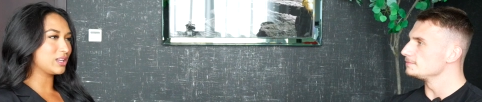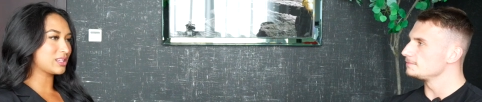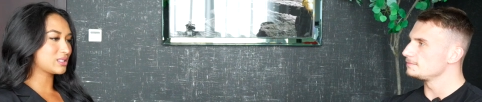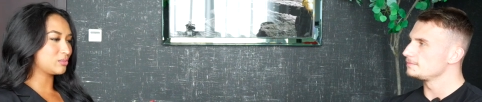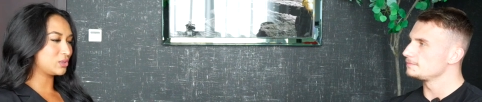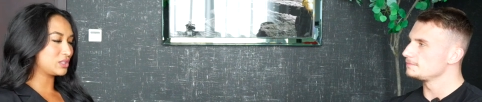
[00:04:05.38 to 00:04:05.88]
Speaker 1: like
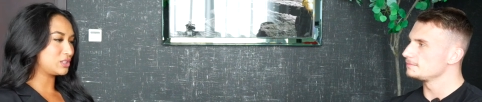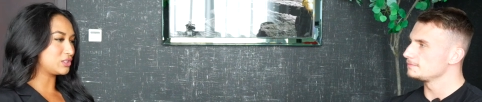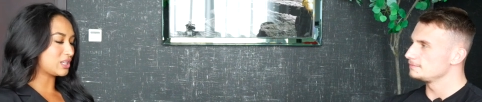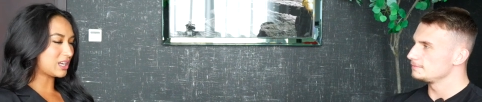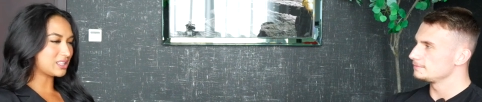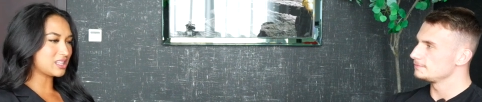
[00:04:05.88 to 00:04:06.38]
some good news.
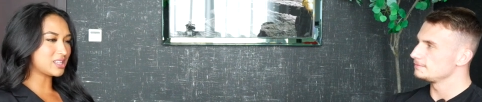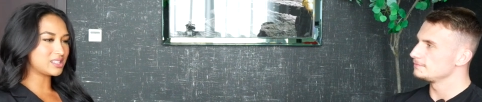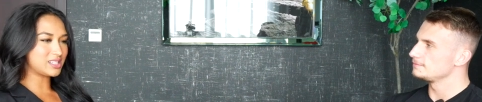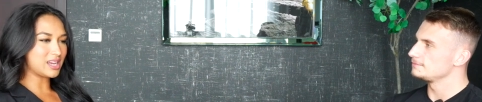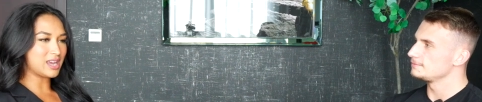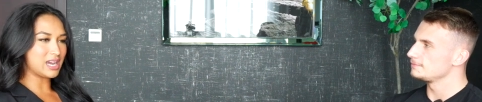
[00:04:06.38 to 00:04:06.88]
Like the other
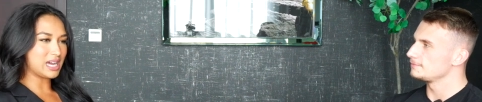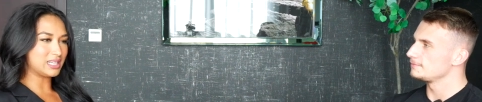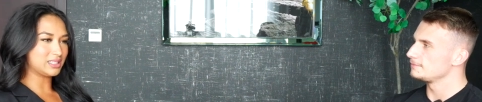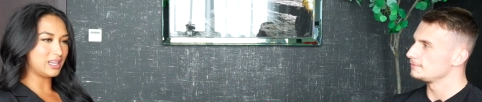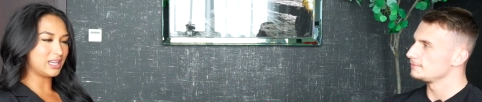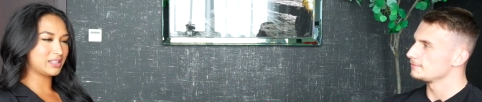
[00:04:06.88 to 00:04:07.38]
day I had to
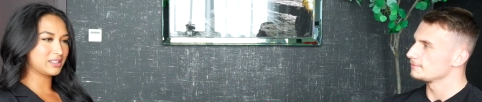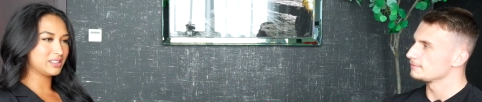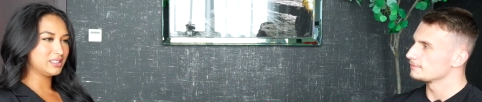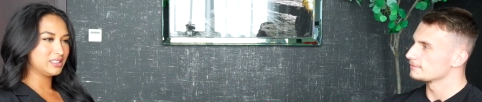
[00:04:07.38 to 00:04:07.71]
like